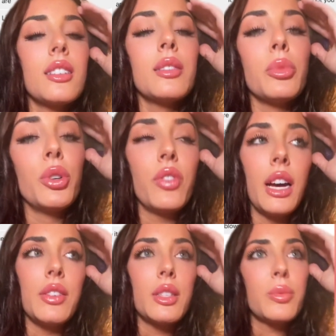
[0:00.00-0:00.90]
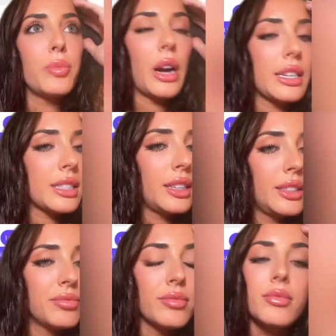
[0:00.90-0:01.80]
Maroon 5 is
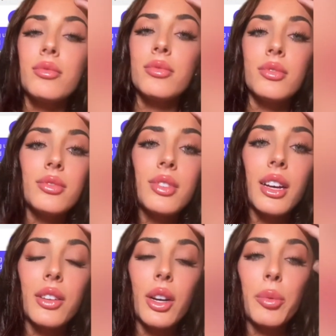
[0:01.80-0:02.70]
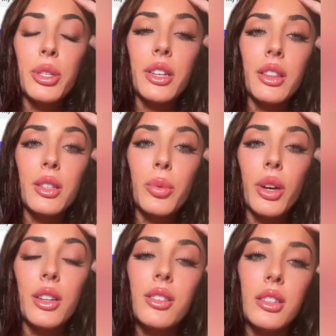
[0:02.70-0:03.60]
practically elevator music at this
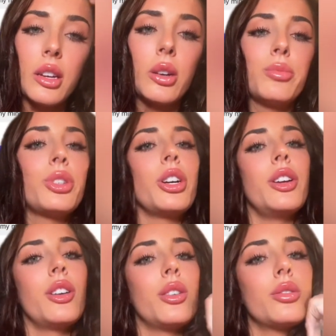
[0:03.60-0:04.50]
point, so I'm sure you know